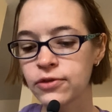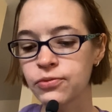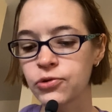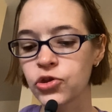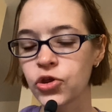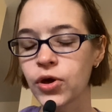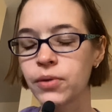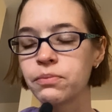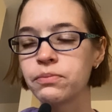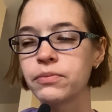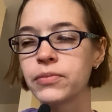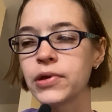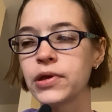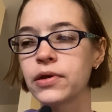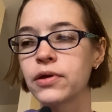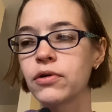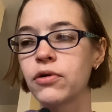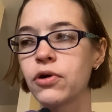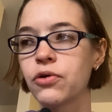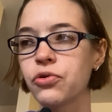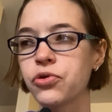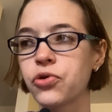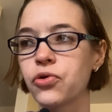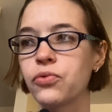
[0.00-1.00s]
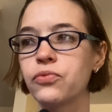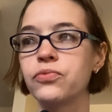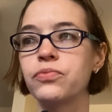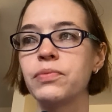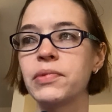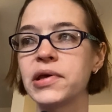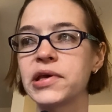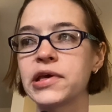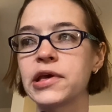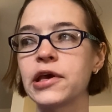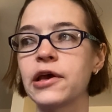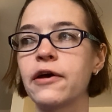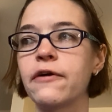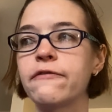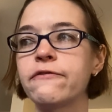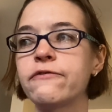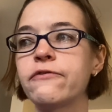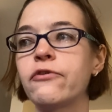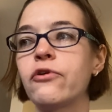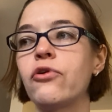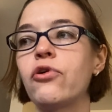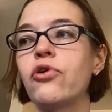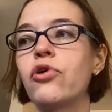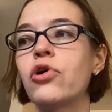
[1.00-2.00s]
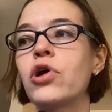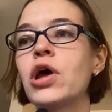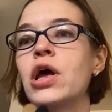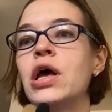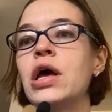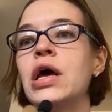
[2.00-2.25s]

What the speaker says: which I'm also making for